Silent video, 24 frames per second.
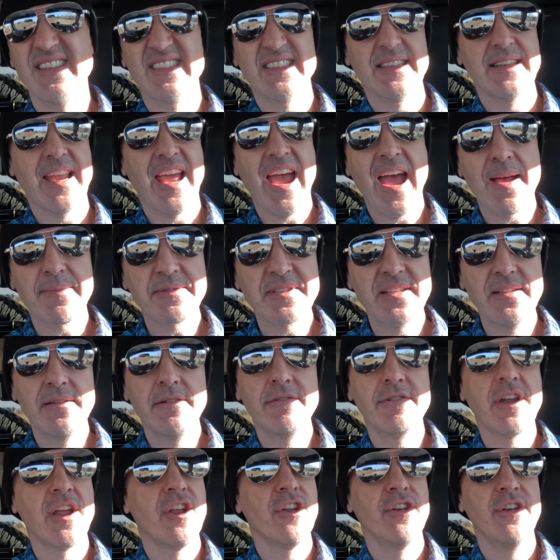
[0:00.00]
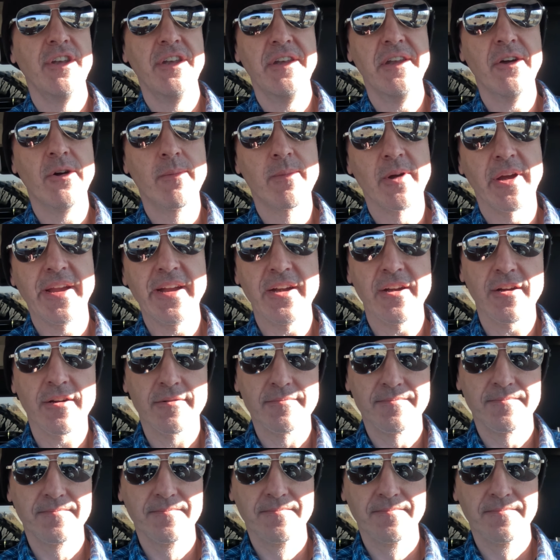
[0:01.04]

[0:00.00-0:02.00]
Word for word: it's an absolute no-brainer.